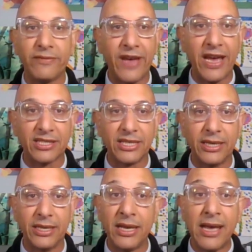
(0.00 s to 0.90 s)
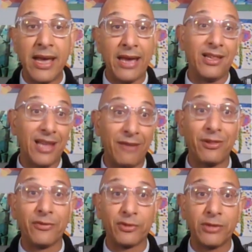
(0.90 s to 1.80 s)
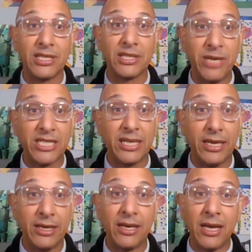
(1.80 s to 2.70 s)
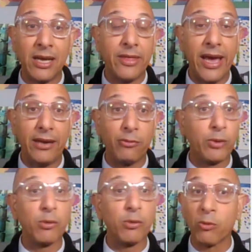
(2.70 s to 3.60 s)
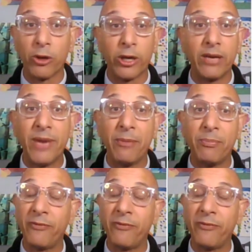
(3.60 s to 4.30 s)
of infection, and a level of transmission that we were worried about